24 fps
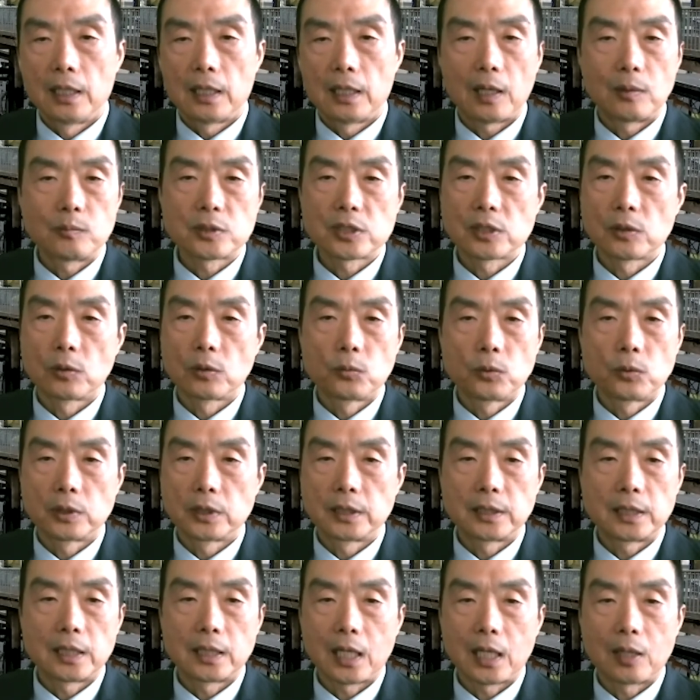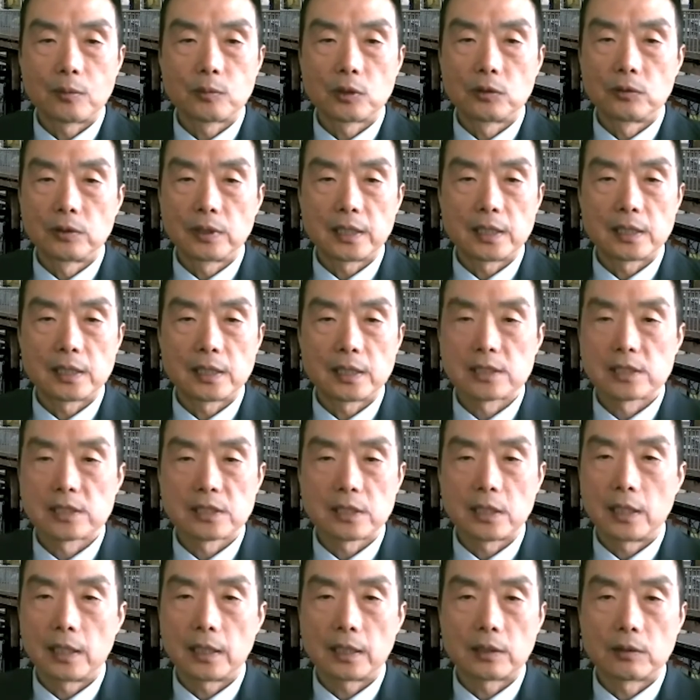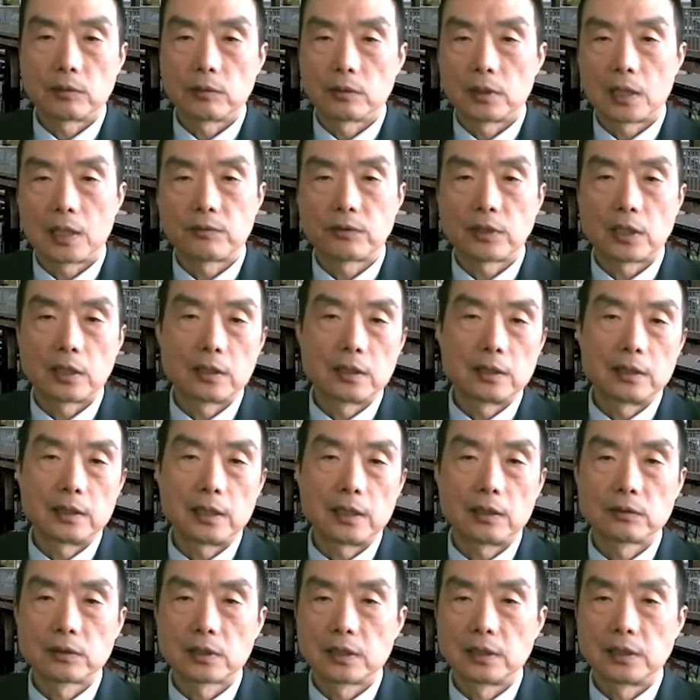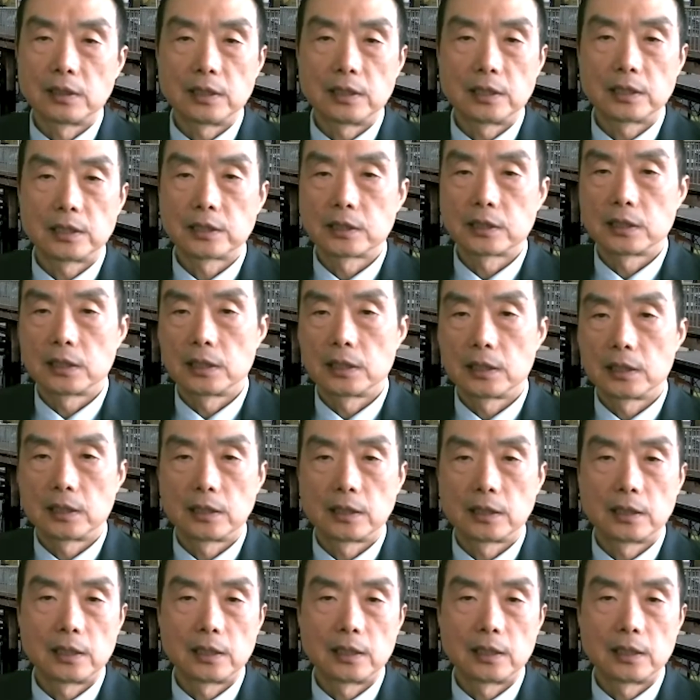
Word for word: I'm so worried that I'm going to get sick or I've got a health condition.